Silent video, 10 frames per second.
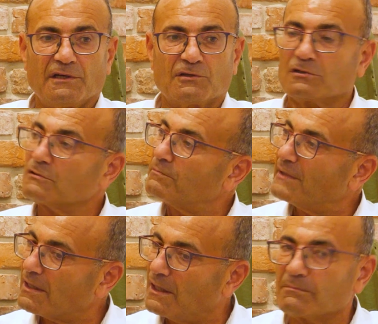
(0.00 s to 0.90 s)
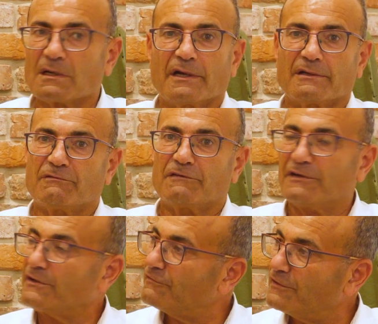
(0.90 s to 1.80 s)
it could become kind of a
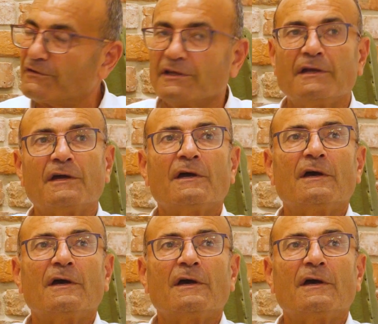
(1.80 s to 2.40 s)
very, very,